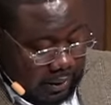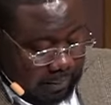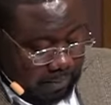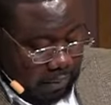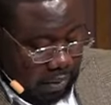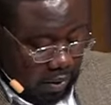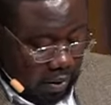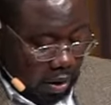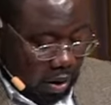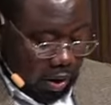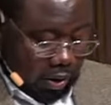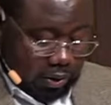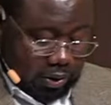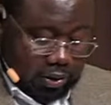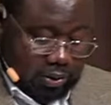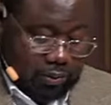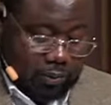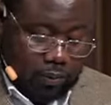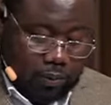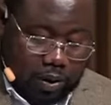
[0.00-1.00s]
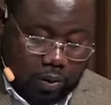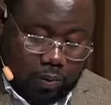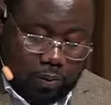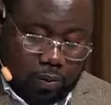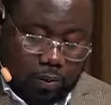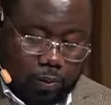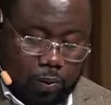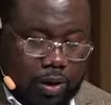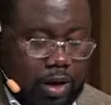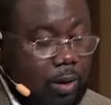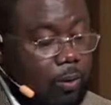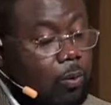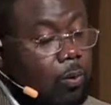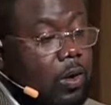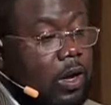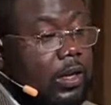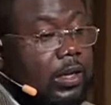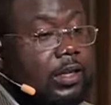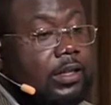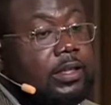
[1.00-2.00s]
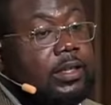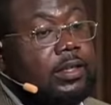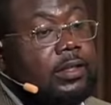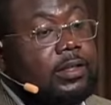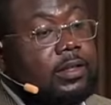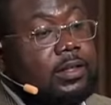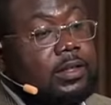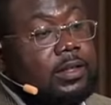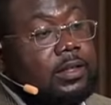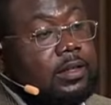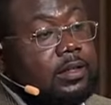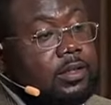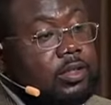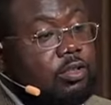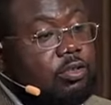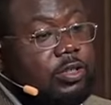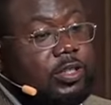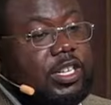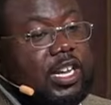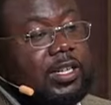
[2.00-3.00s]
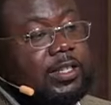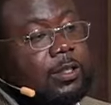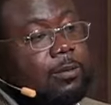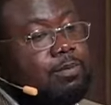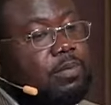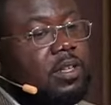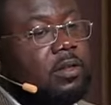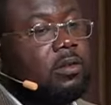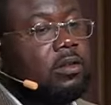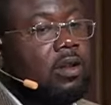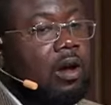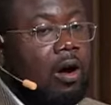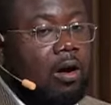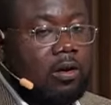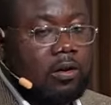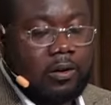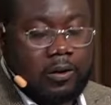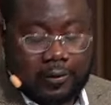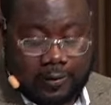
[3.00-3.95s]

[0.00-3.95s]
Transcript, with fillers: because we are willing to just belong.